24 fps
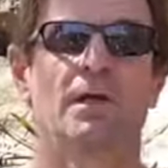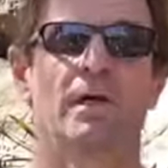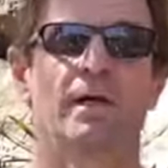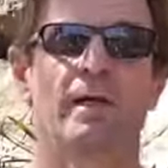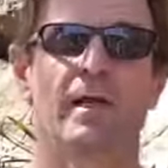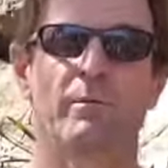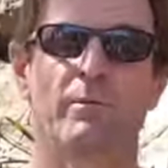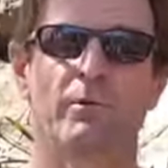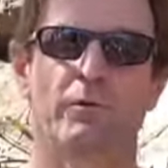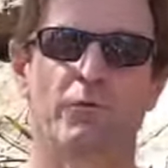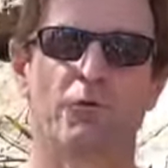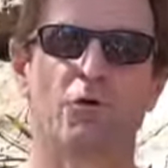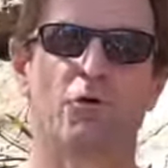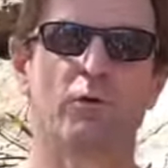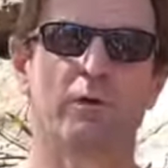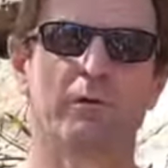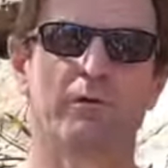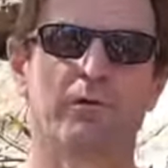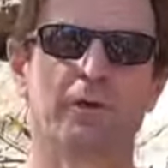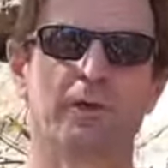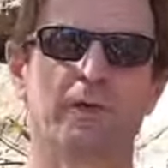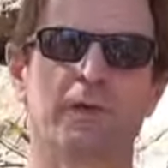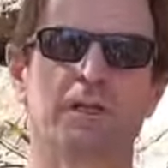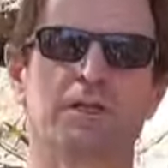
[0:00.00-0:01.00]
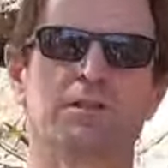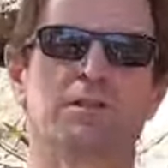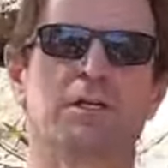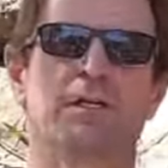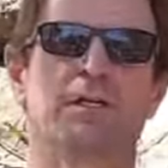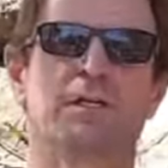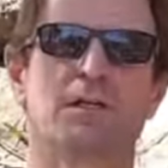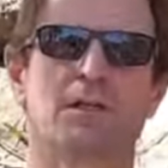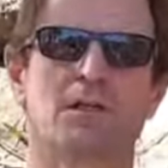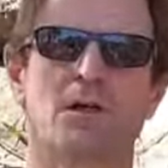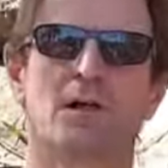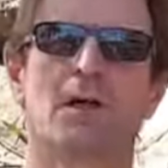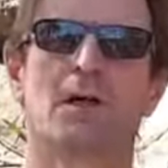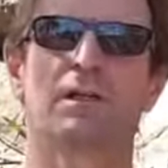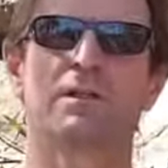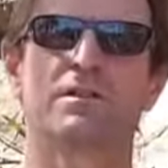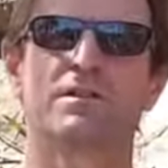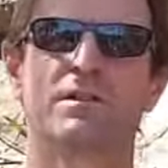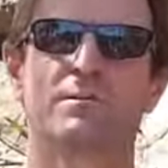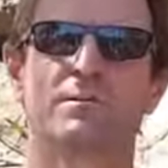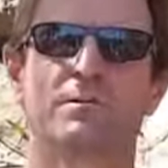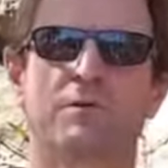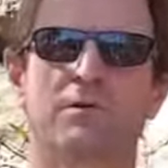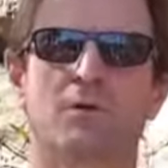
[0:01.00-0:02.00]
Now before we finish, hit the like
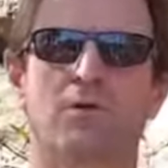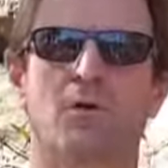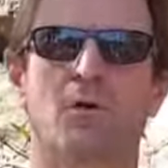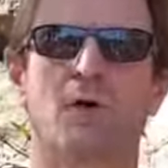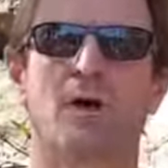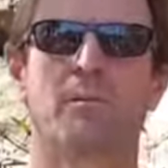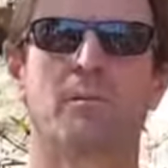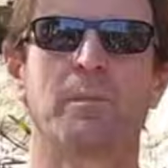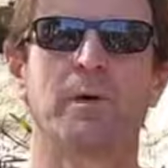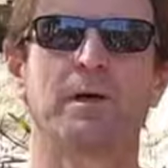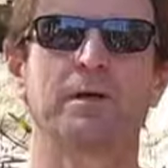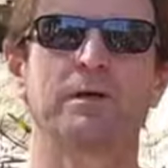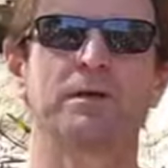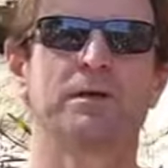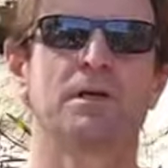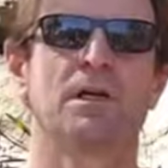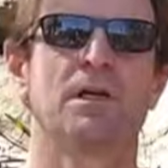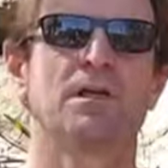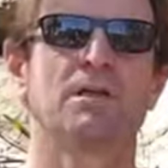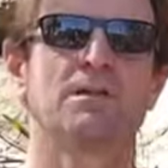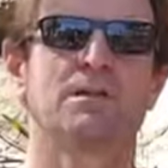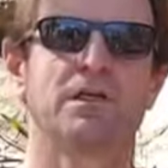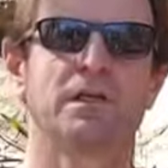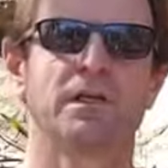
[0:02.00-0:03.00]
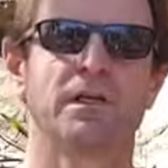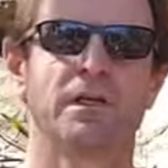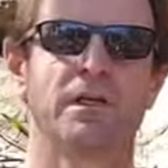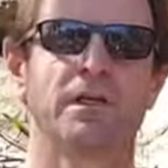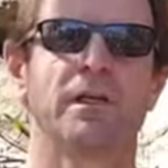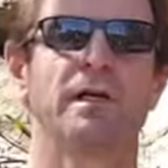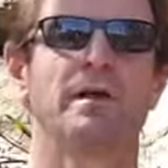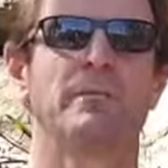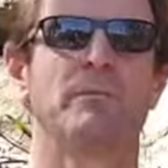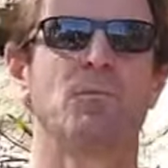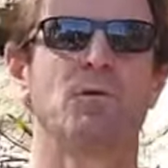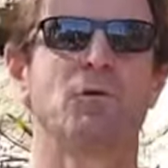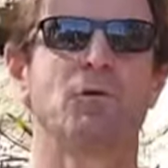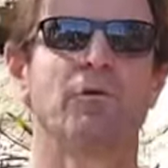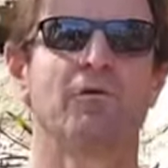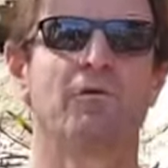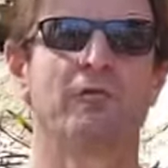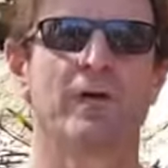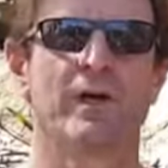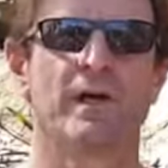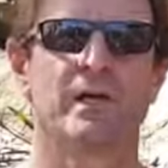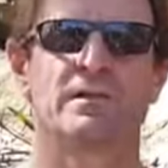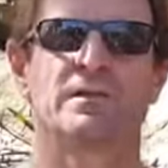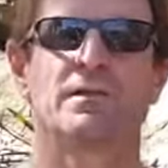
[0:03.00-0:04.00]
and subscribe button so you can get more
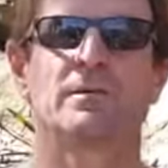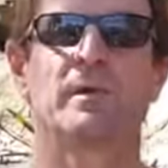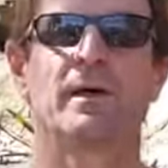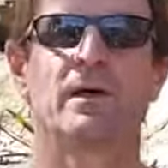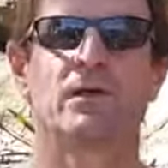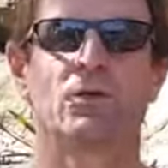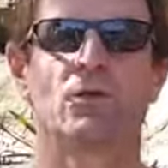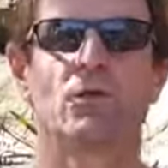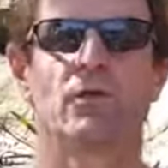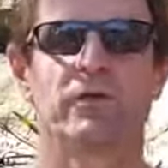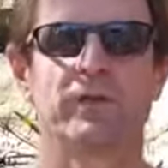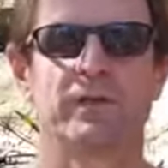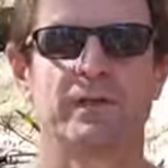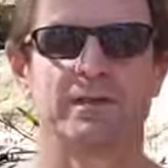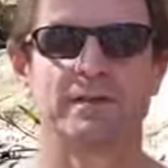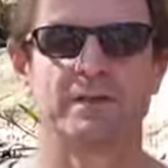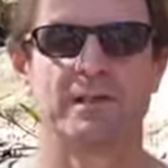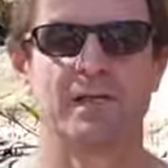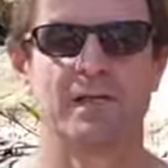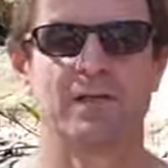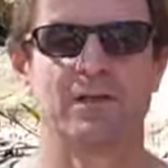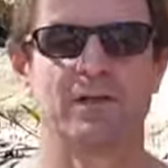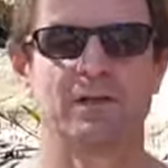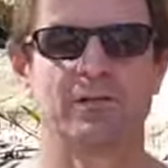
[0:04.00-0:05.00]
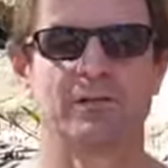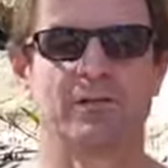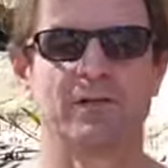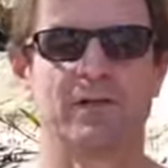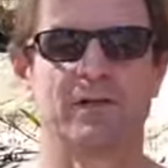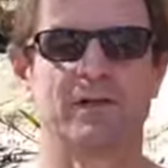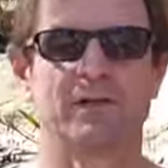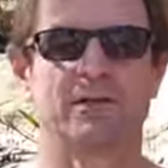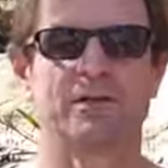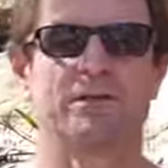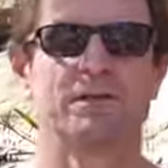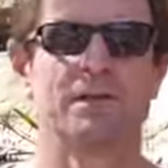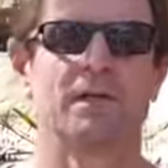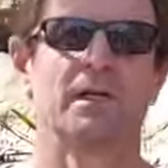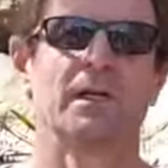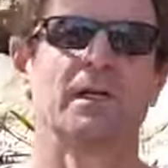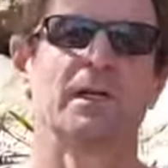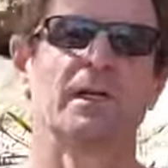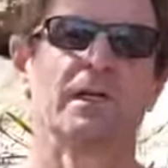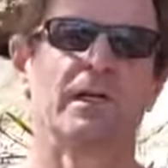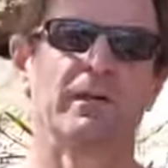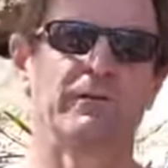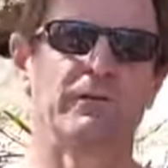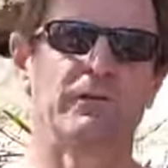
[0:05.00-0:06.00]
facts about all things satellite phones.
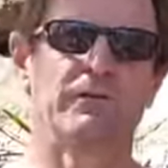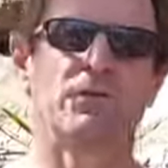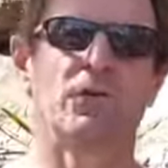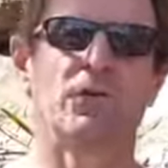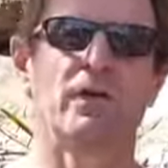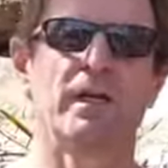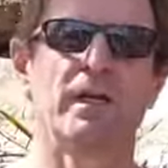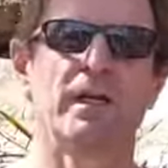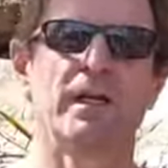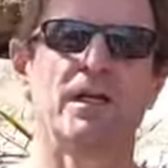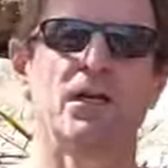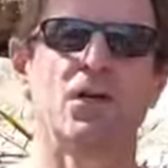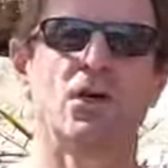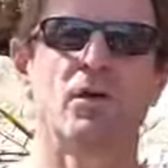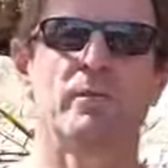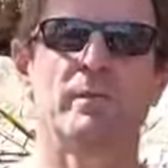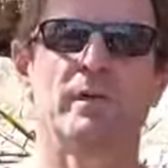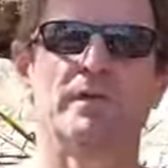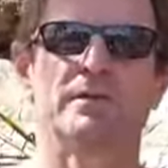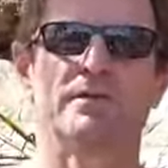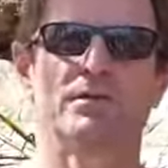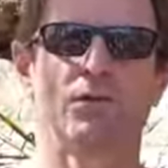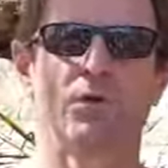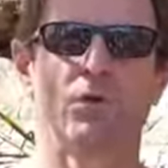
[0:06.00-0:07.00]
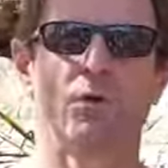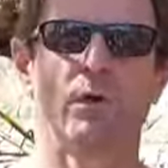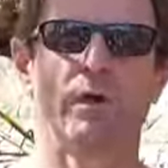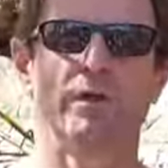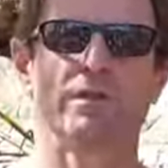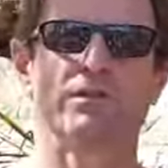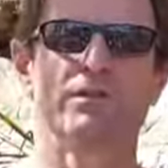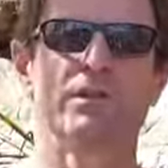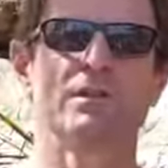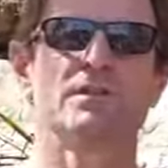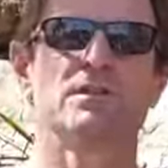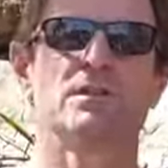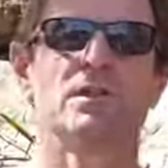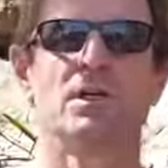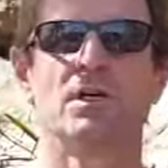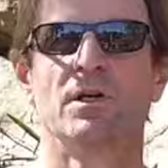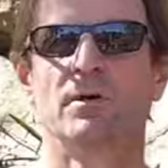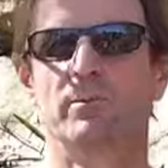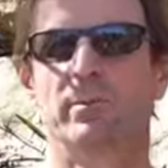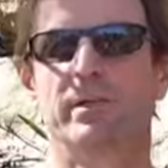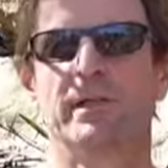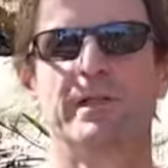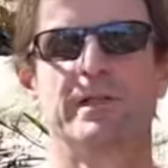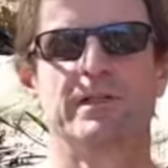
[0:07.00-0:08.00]
If you've got any comments or questions,
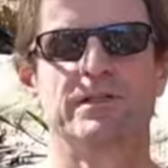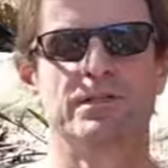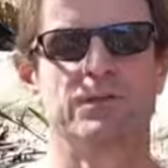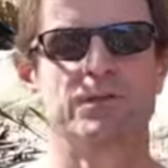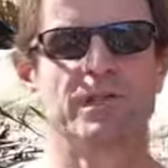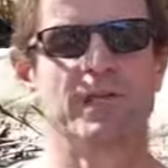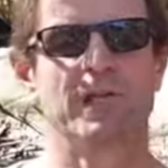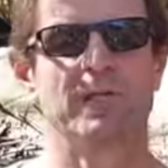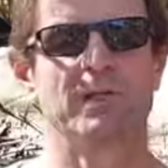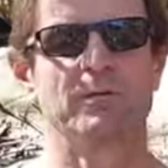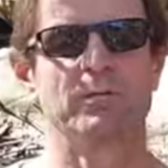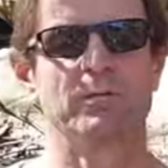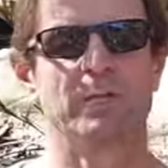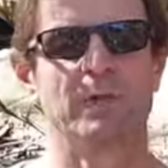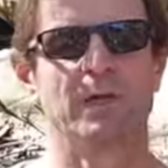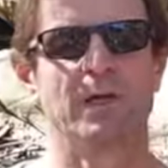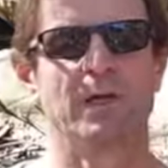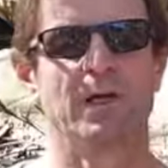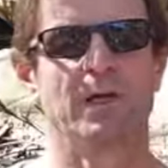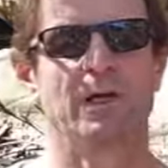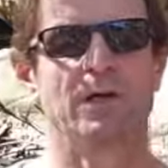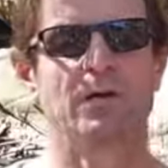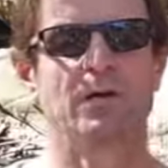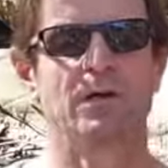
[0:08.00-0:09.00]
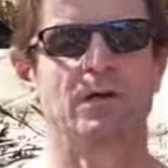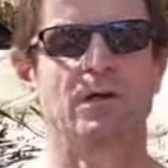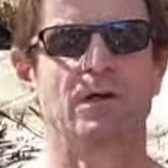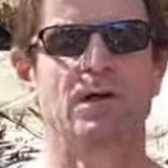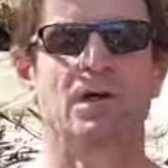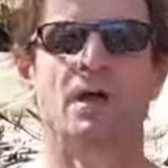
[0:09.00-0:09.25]
please share them below.